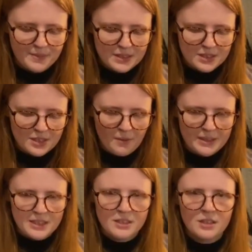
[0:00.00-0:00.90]
so I
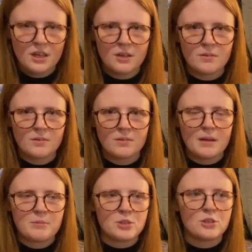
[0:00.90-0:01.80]
don't know,
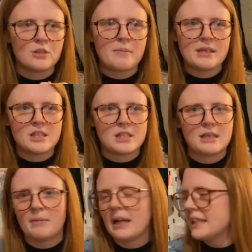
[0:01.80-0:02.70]
I'm sure I mentioned it
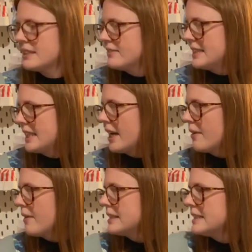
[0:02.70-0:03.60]
in my last
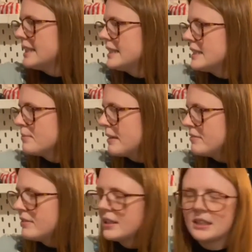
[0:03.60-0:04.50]
video. I did my
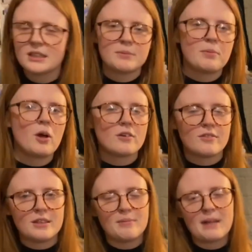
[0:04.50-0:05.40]
first blog
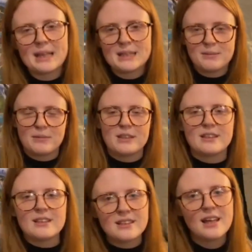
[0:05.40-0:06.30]
for them last
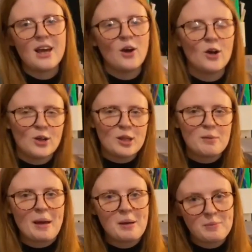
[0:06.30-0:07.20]
month, all
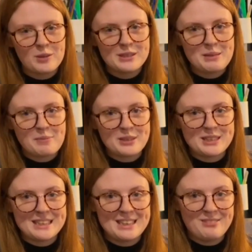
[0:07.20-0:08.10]
about body
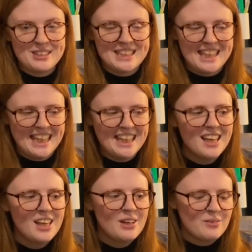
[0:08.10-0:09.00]
positivity,
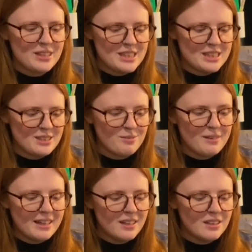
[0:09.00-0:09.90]
which is a
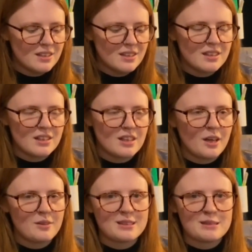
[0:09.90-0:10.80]
real
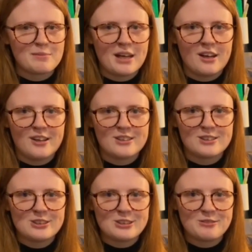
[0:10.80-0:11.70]
close to my heart
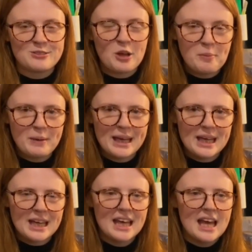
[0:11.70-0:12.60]
sort of
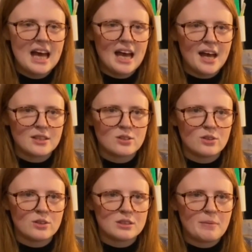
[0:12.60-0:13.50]
topic. I
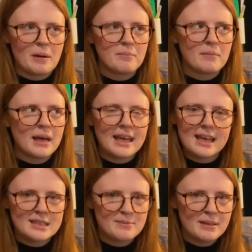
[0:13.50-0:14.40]
talked about my
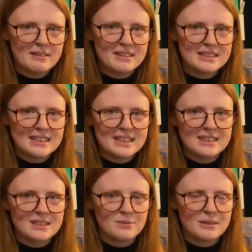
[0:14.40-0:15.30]

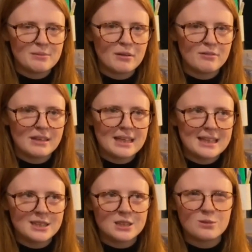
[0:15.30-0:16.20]
experiences with my
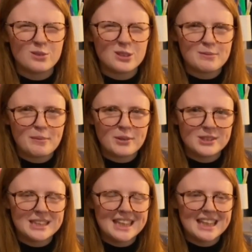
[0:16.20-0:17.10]
feelings towards my
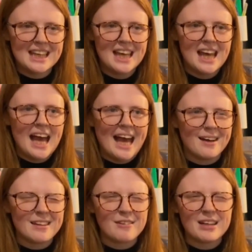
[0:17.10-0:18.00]
body,
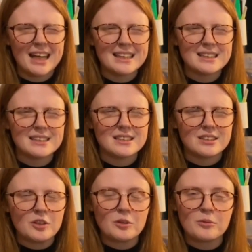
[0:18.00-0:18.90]
how that relates
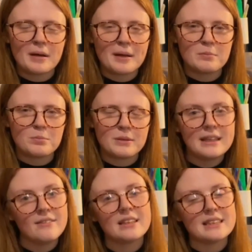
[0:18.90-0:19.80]
to my
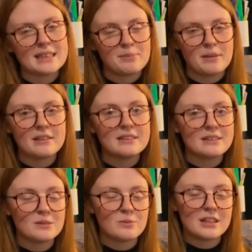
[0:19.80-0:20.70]
previous
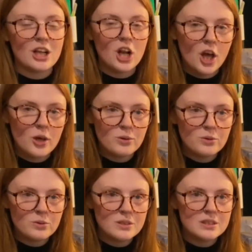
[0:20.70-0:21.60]
experiences with
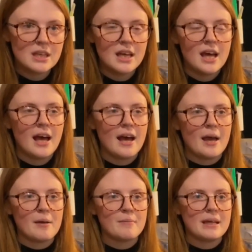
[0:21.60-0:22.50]
clothes,
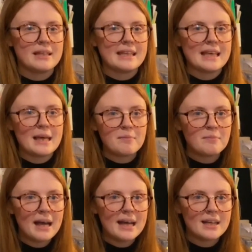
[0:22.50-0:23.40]
and the
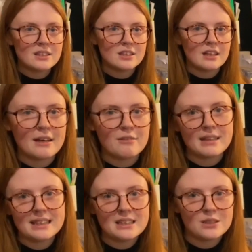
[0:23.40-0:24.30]
impact on
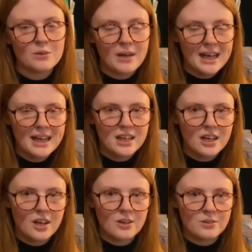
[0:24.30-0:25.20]
ready to wear
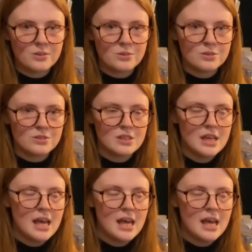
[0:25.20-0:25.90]
clothes.